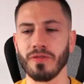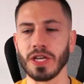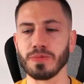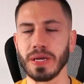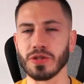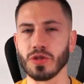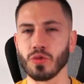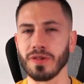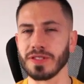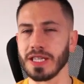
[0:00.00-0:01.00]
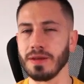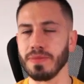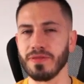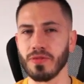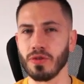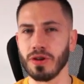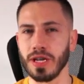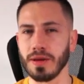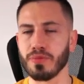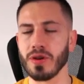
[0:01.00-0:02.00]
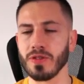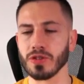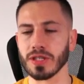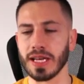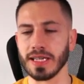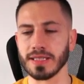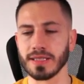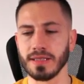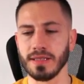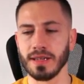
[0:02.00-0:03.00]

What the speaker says: of these pictures we've seen before in a previous class,